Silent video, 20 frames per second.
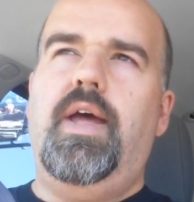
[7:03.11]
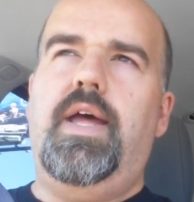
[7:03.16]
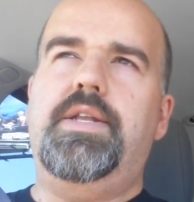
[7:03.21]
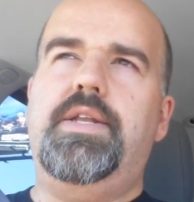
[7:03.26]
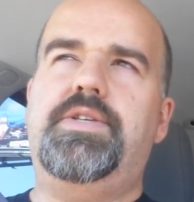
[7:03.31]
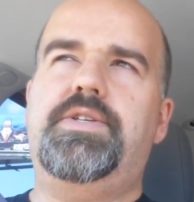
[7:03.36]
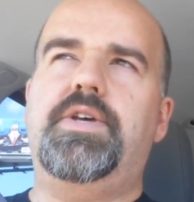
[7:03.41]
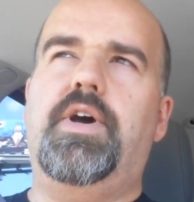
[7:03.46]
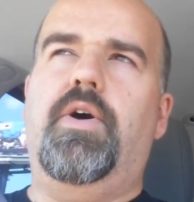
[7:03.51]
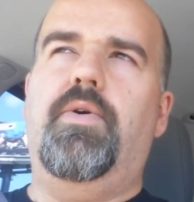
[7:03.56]

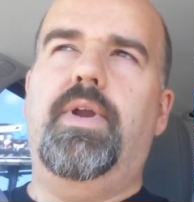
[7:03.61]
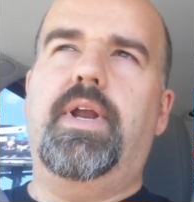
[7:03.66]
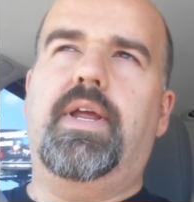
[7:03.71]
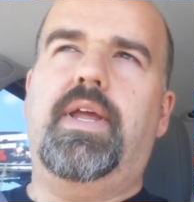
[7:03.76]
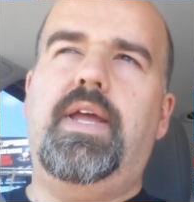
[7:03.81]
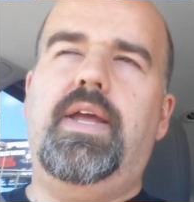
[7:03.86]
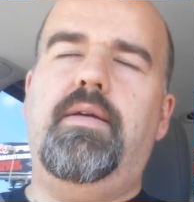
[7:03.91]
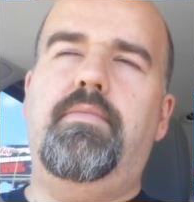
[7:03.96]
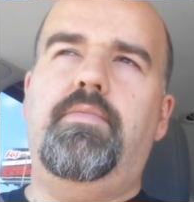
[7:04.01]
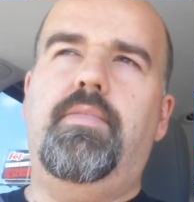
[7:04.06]
And so when
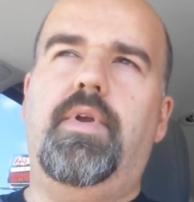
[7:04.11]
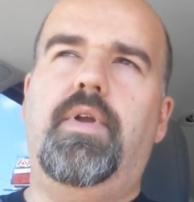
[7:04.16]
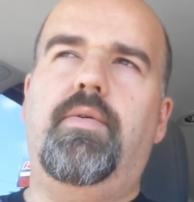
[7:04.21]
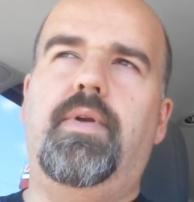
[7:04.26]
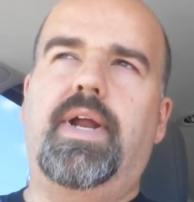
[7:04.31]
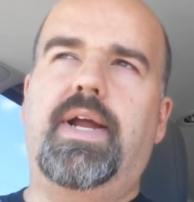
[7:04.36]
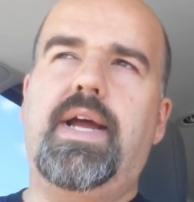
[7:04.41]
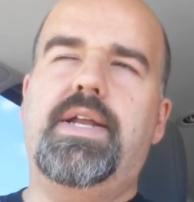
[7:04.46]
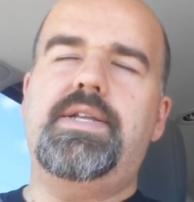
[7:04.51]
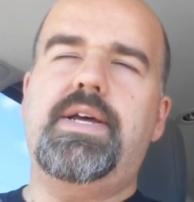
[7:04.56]

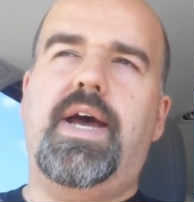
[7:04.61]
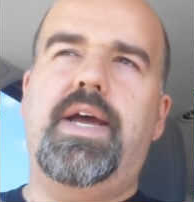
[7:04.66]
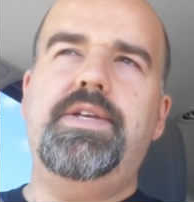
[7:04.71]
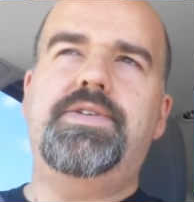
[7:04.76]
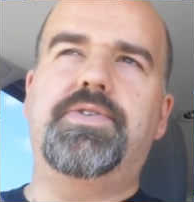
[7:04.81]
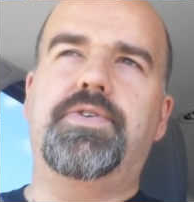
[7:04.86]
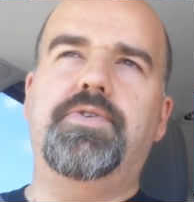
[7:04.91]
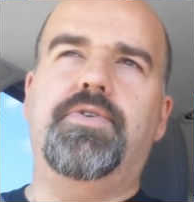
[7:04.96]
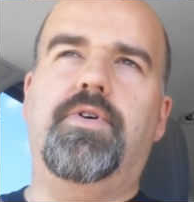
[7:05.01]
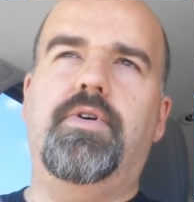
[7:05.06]
I got to high
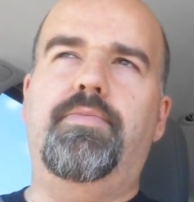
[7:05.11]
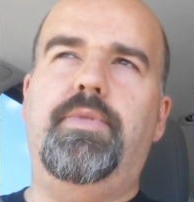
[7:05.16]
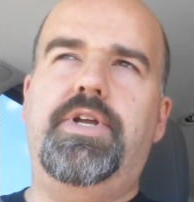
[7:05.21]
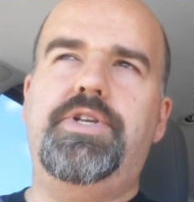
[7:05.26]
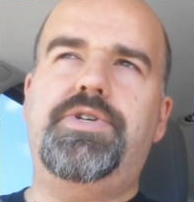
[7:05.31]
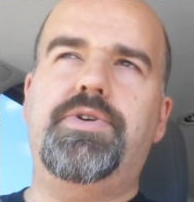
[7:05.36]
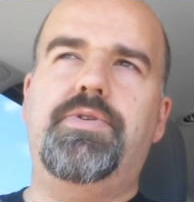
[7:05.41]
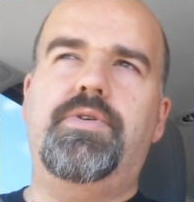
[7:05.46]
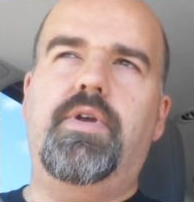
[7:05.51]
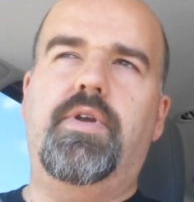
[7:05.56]
school, my
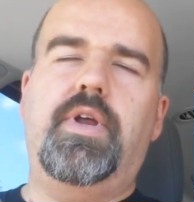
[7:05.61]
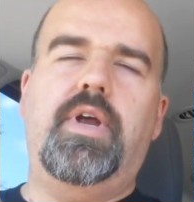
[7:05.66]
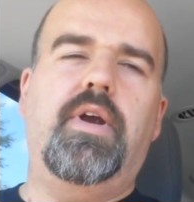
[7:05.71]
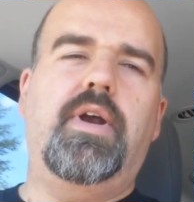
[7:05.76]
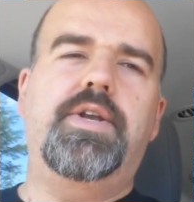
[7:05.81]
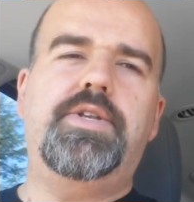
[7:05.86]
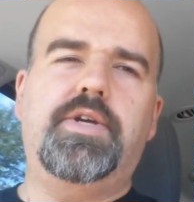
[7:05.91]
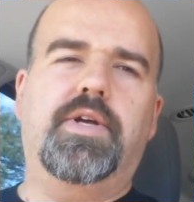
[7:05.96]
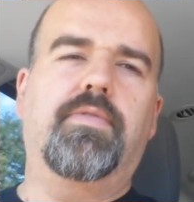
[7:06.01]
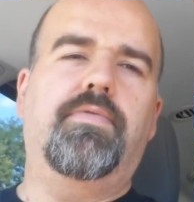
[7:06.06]
junior year,
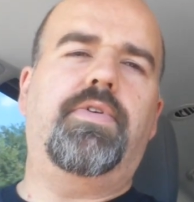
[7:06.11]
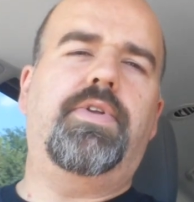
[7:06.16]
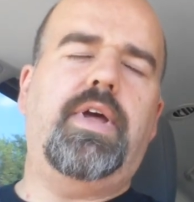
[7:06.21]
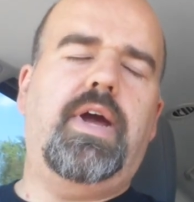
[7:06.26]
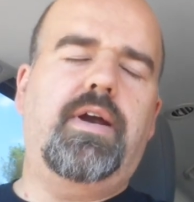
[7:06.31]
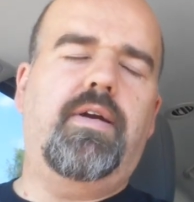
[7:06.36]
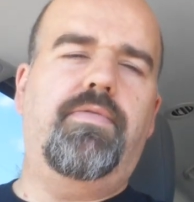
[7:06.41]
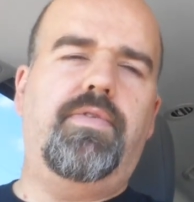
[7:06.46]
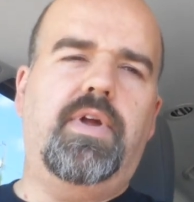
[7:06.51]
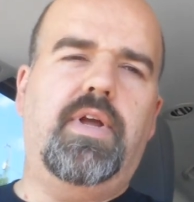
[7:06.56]
I took a
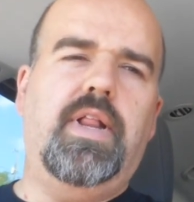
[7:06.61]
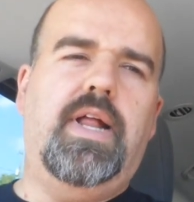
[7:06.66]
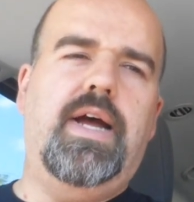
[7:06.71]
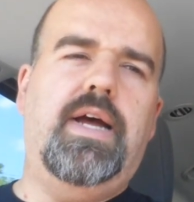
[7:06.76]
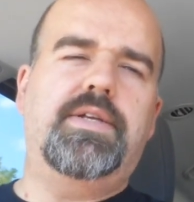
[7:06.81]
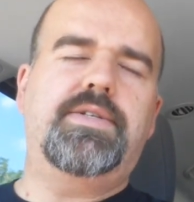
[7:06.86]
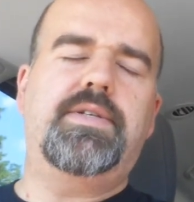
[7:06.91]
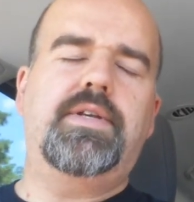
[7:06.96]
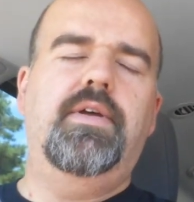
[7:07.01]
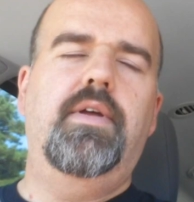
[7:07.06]
photography
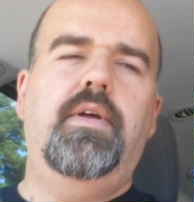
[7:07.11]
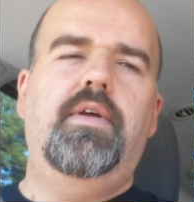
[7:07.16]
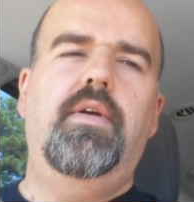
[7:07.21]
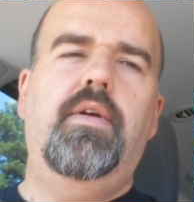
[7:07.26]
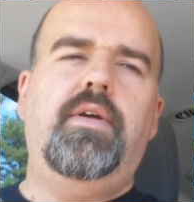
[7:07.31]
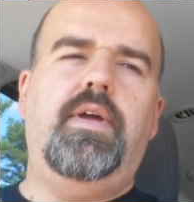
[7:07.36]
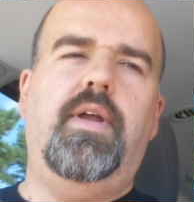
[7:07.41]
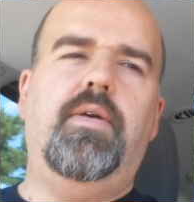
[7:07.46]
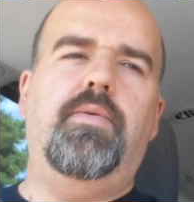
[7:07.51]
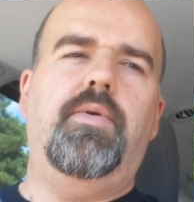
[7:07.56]
class,
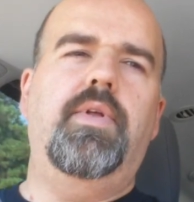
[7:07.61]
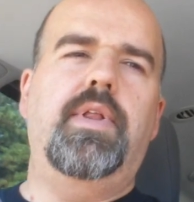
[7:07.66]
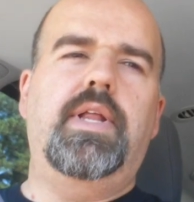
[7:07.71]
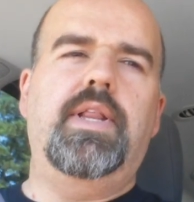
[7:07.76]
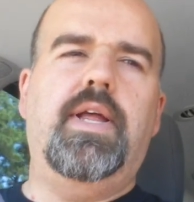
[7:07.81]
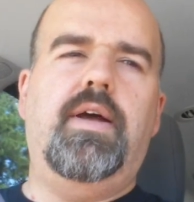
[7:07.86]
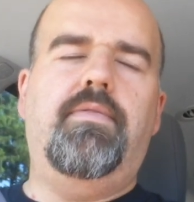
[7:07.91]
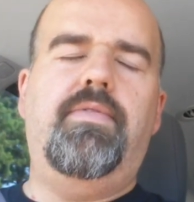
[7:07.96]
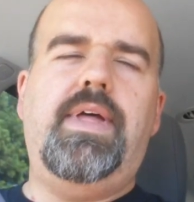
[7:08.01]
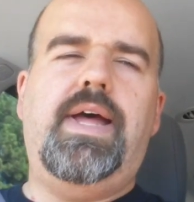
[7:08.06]
and I really
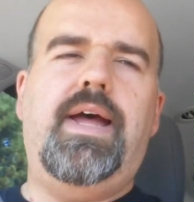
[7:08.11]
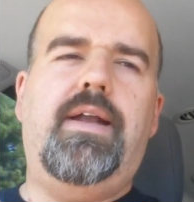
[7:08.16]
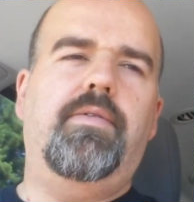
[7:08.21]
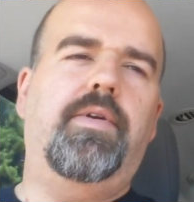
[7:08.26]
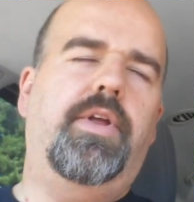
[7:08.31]
loved that.